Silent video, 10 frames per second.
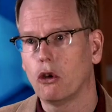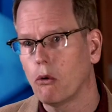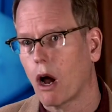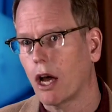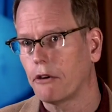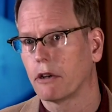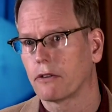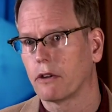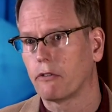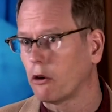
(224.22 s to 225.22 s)
new
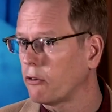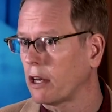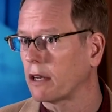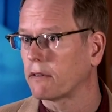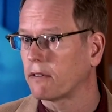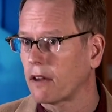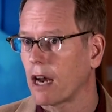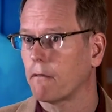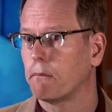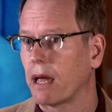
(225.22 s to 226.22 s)
utterances using a
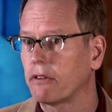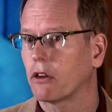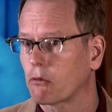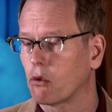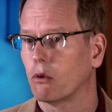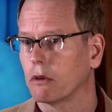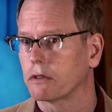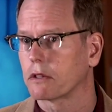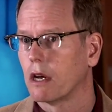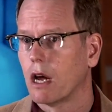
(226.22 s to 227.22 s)
set of basic
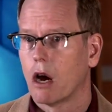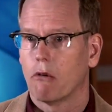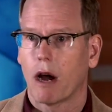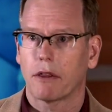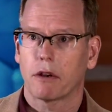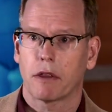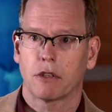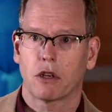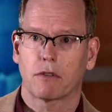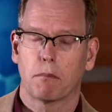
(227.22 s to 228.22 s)
rules, rather
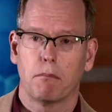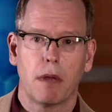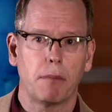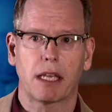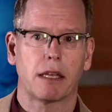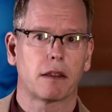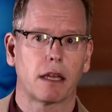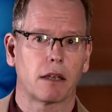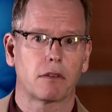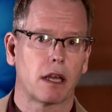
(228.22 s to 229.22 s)
than just mimicking
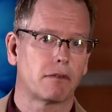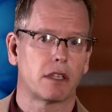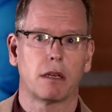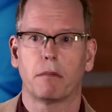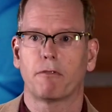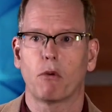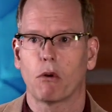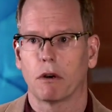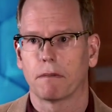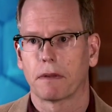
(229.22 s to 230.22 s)
things they have seen
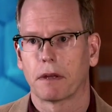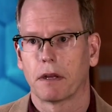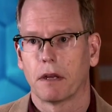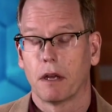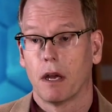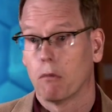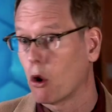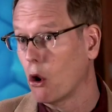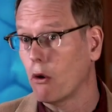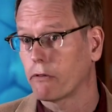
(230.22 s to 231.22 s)
before.
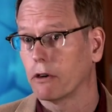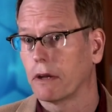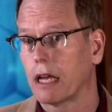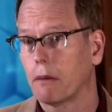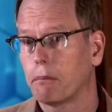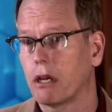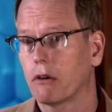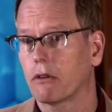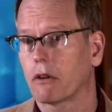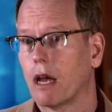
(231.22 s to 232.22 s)
Moreover, it
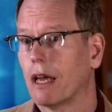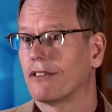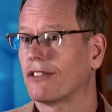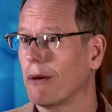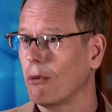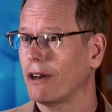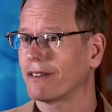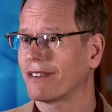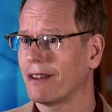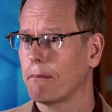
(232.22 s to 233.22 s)
appears somewhat
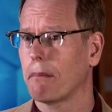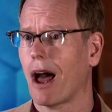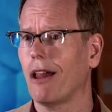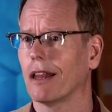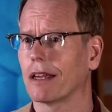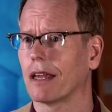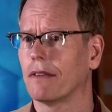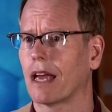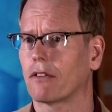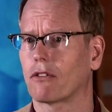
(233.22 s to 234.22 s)
symbolic in
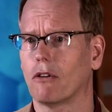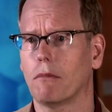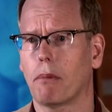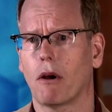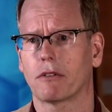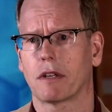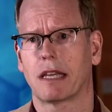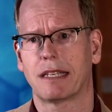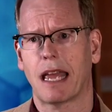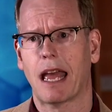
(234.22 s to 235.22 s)
that certain parts of
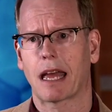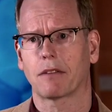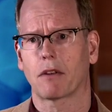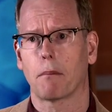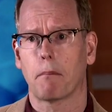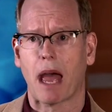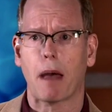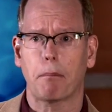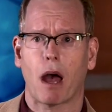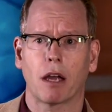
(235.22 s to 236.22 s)
the dance
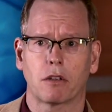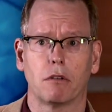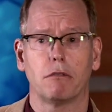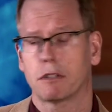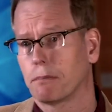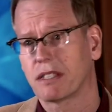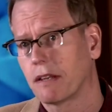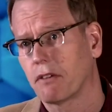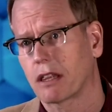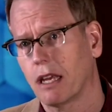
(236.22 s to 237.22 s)
map onto
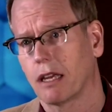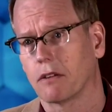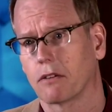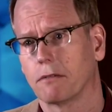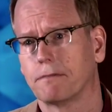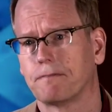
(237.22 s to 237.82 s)
specific things.